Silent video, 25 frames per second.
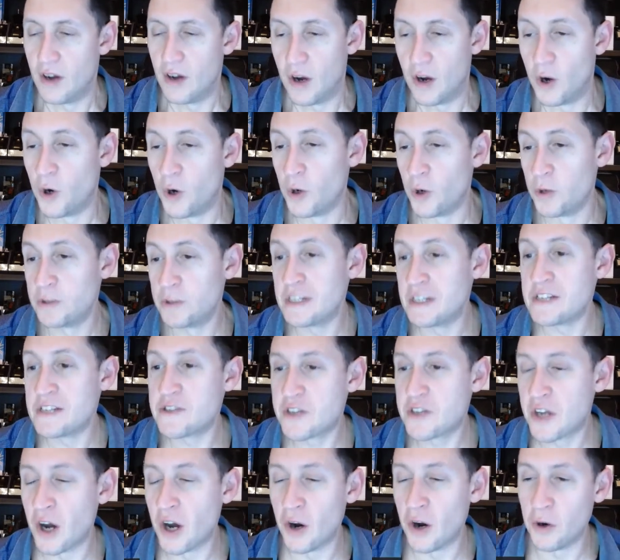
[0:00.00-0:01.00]
Old is
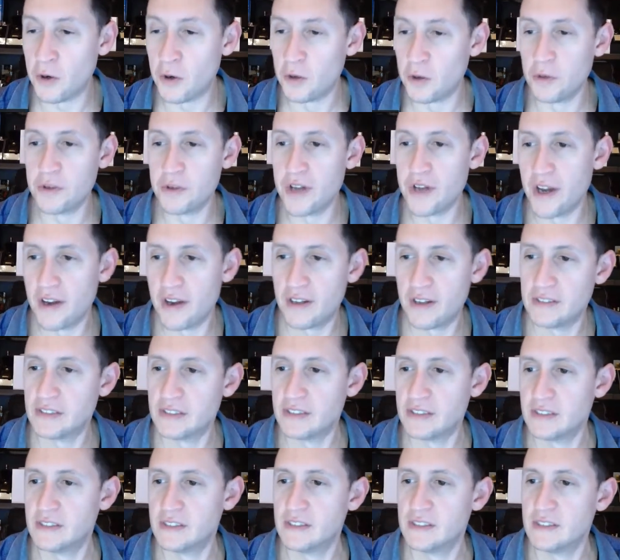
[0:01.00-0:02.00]
gold.
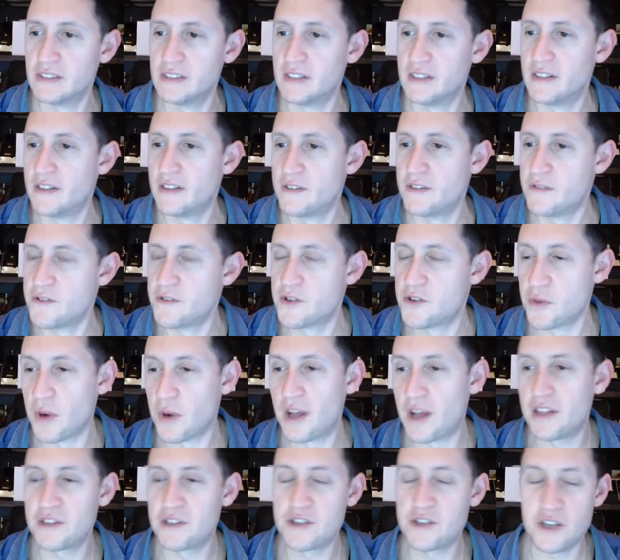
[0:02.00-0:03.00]

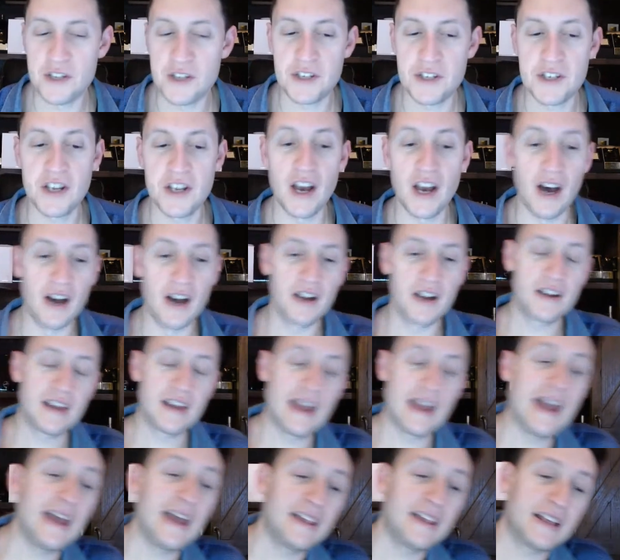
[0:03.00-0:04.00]
Zoologist skunk.
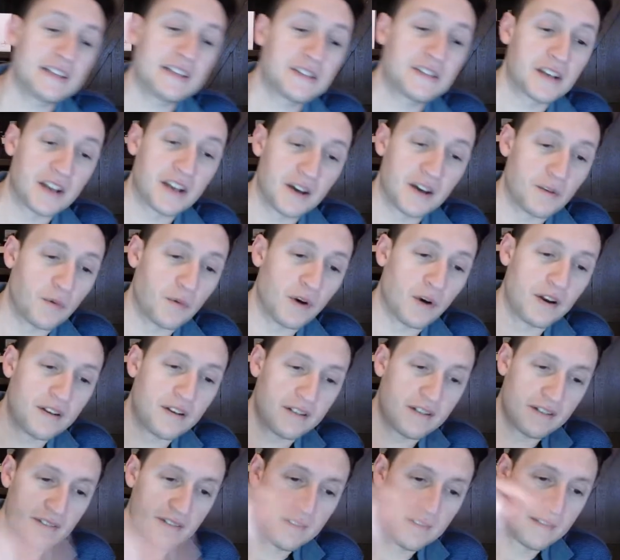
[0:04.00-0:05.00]
Hey, that's a good one.